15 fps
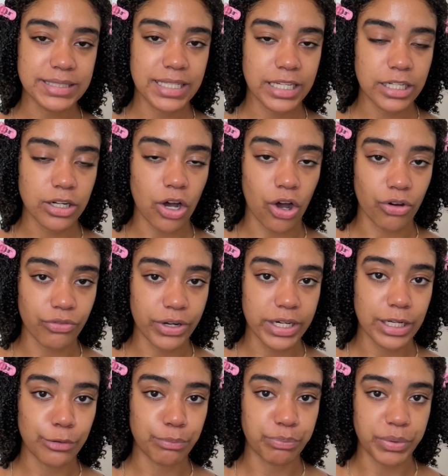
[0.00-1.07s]
skin
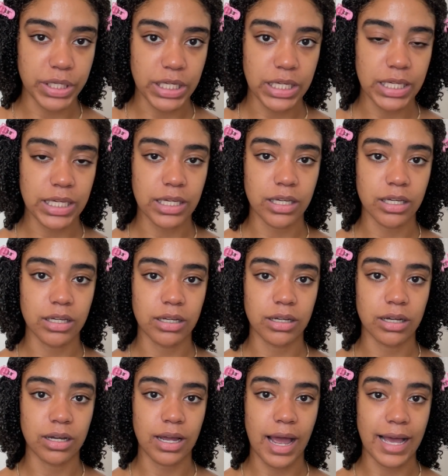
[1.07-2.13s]
already being
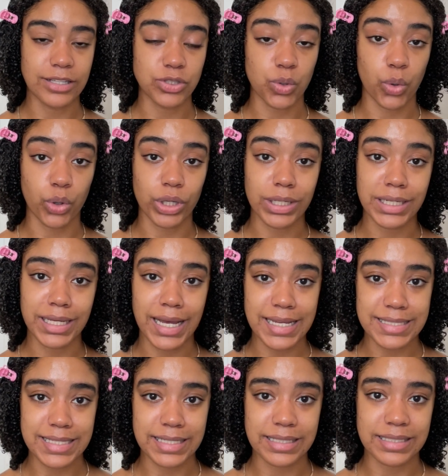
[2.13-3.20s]
as oily
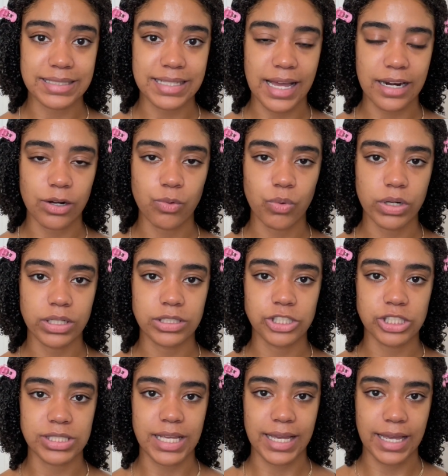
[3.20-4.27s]
as it is, I didn't want to
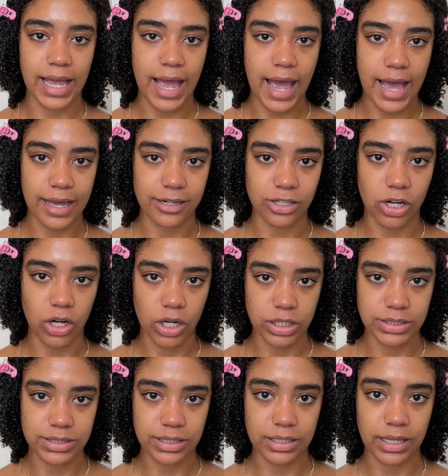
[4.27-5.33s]
just like add on
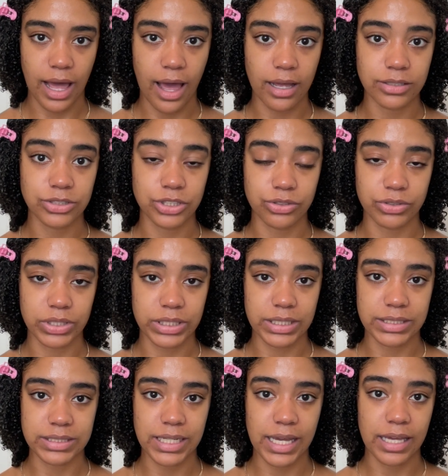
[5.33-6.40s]
to that during the
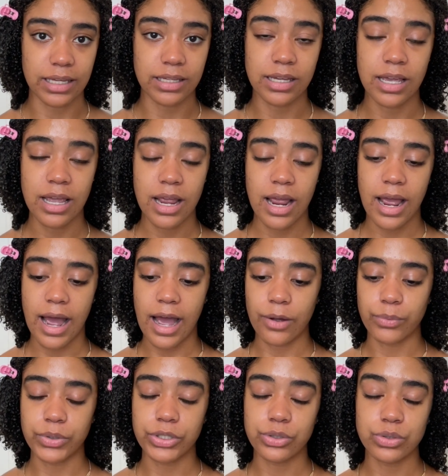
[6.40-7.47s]
day. I
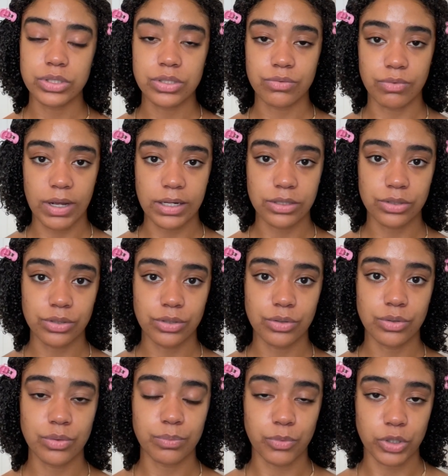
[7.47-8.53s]
would use the
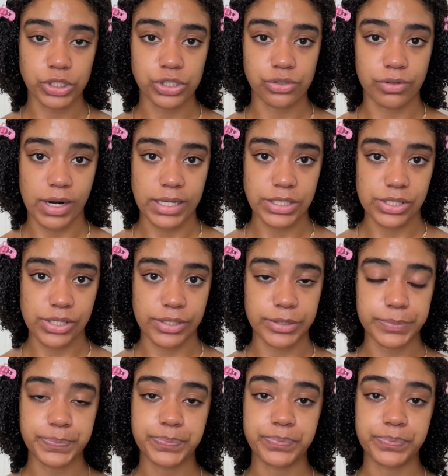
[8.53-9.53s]
retinol moisturizer